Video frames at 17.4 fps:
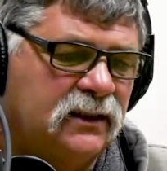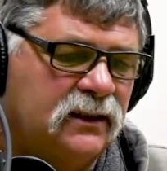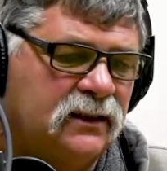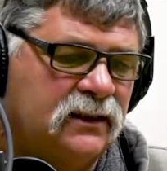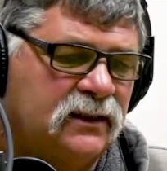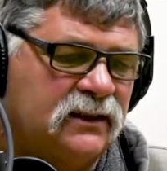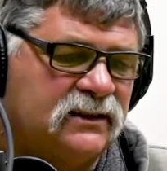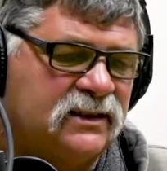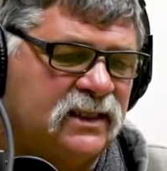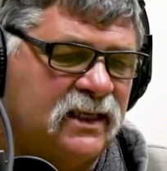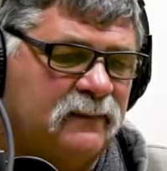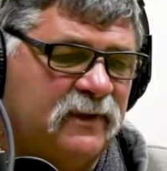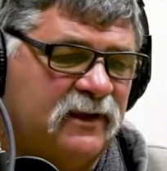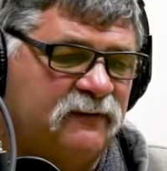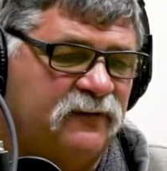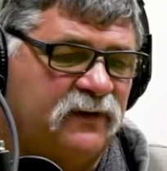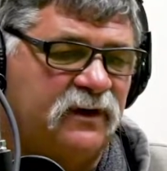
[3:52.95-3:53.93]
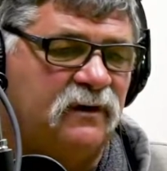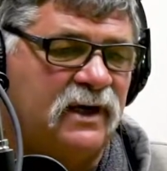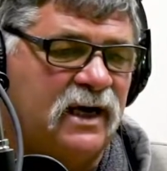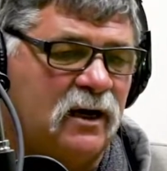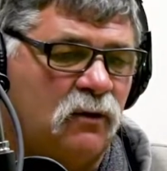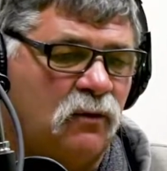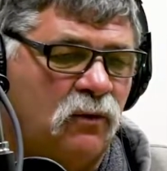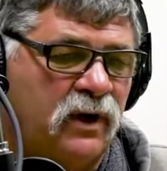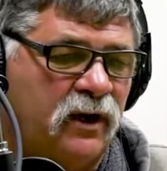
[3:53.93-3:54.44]
the time they figured
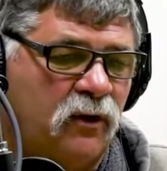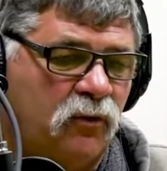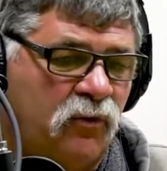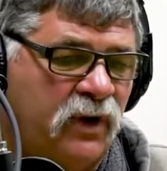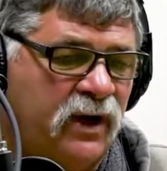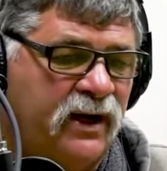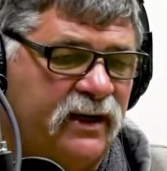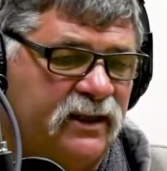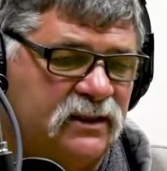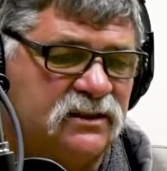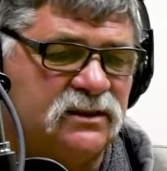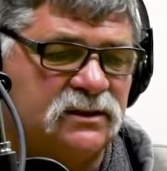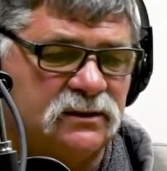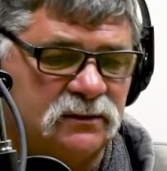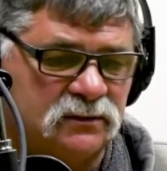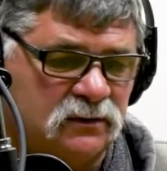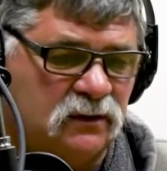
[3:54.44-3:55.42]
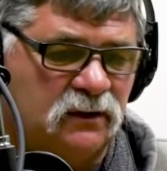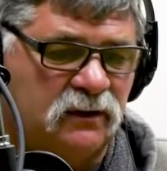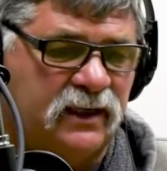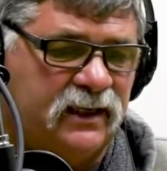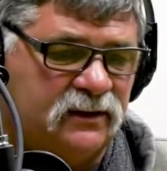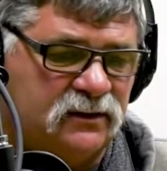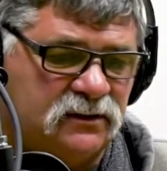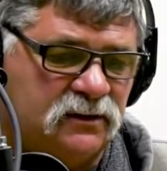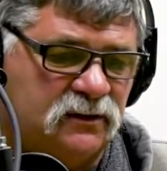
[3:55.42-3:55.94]
out what it was, all
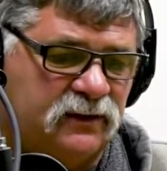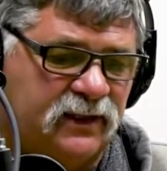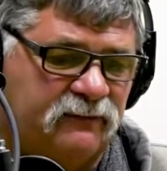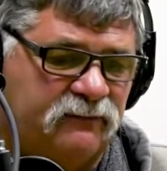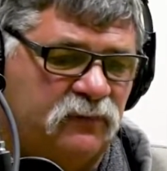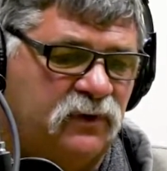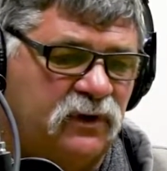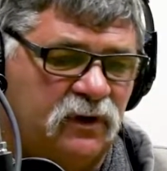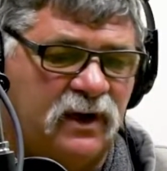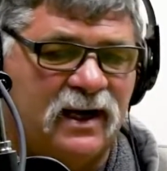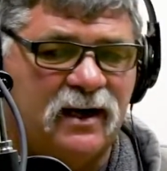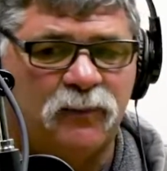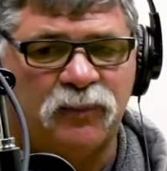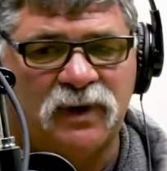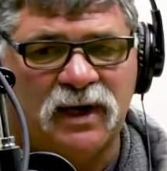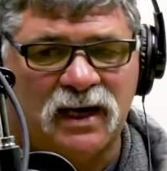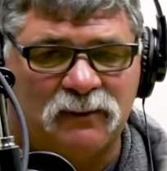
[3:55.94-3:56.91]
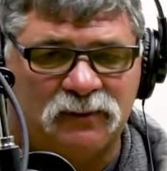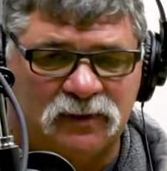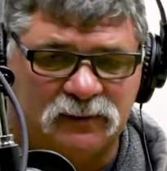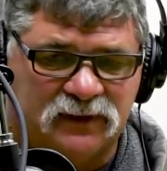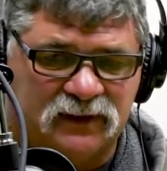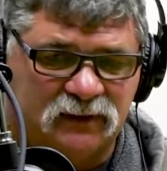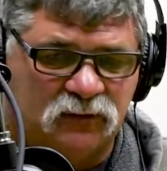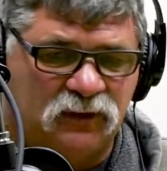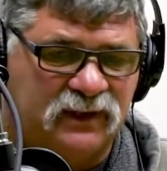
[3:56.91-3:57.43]
right, so we had a problem,
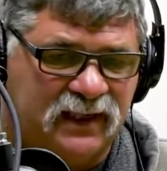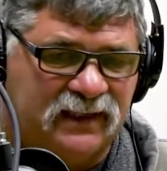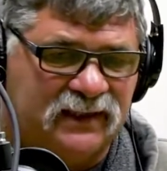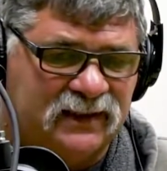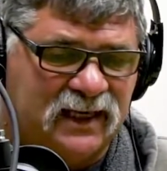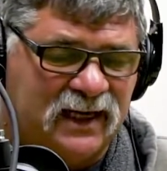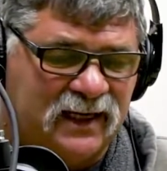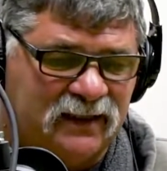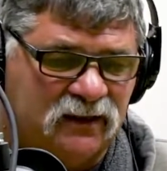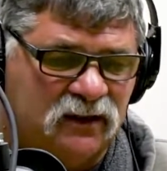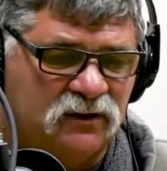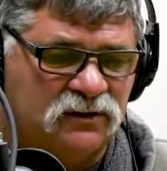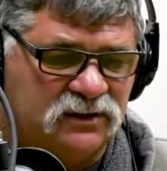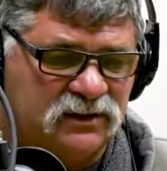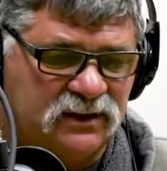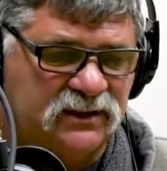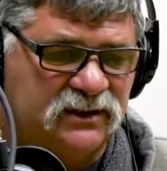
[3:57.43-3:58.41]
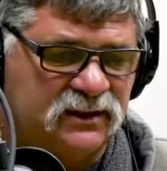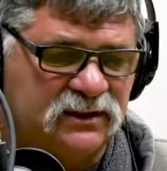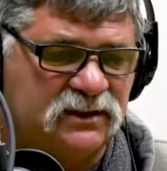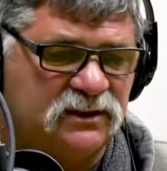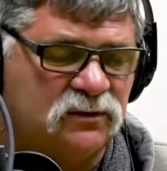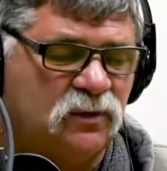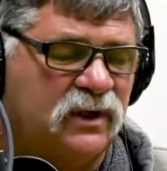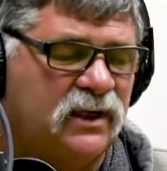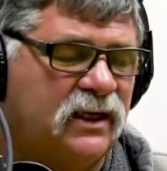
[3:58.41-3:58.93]
and then when they diagnosed it, this
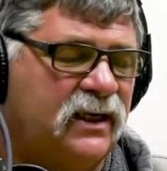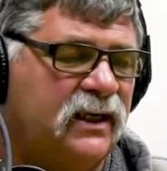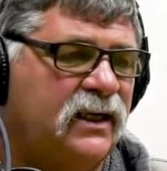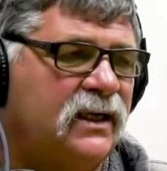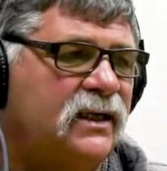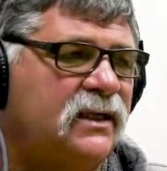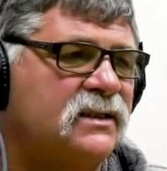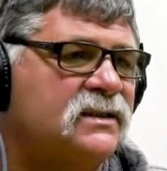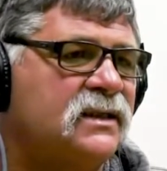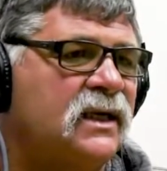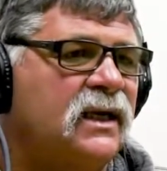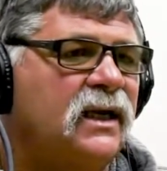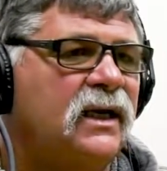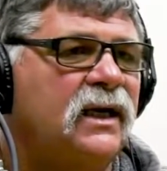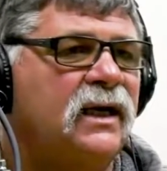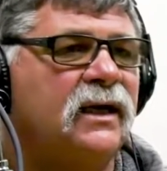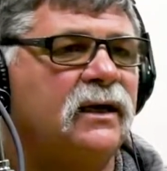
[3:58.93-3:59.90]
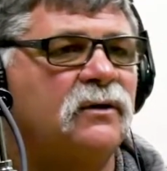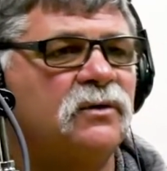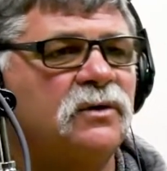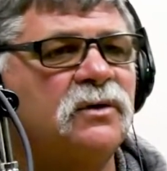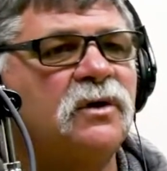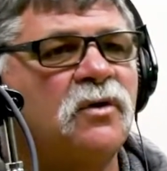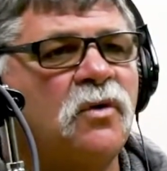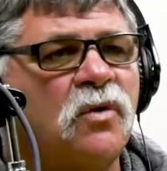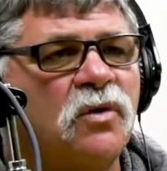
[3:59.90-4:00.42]
is what it is, it
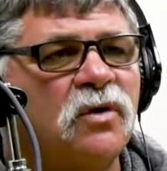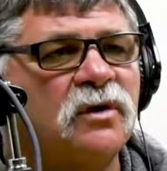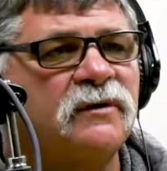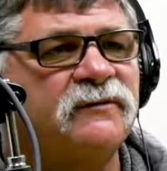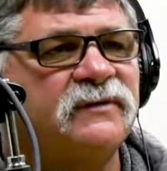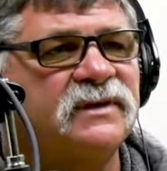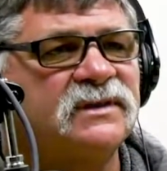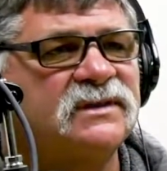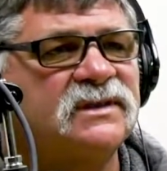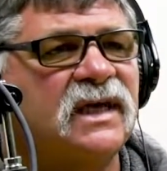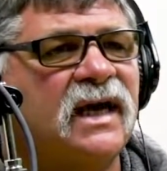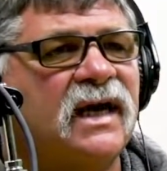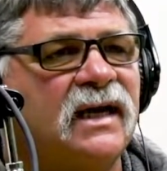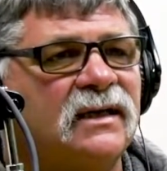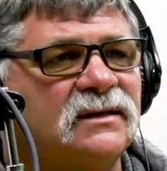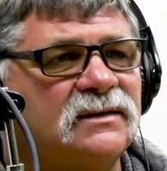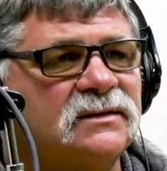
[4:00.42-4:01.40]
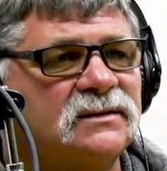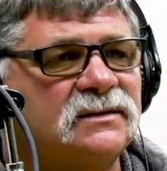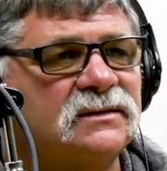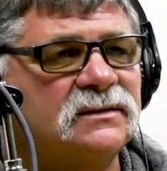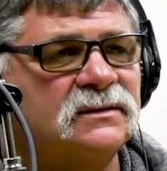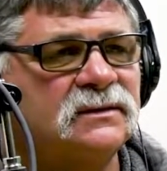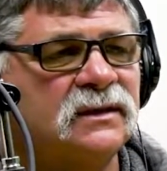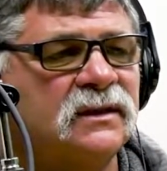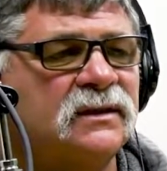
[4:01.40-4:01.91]
grew a quarter of its size,
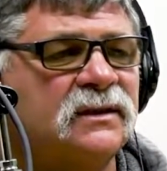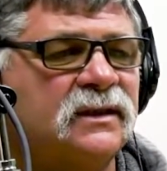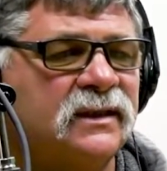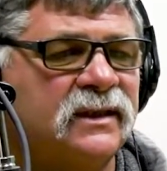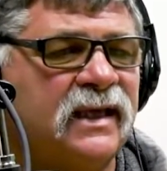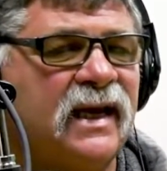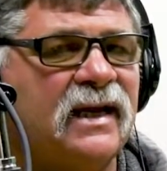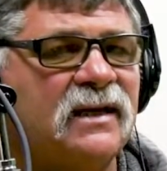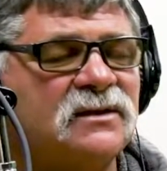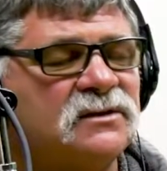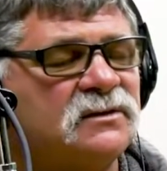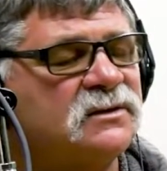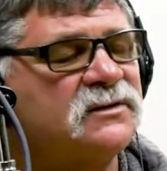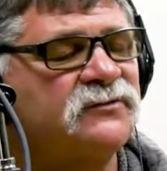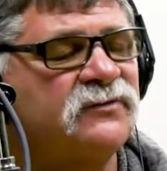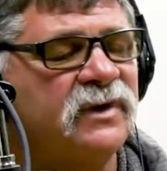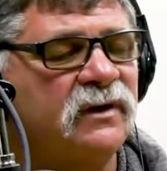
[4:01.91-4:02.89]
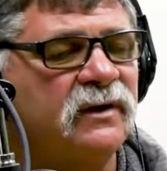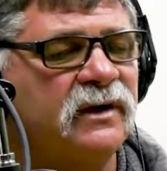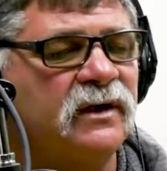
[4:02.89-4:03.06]
the cancer. It's very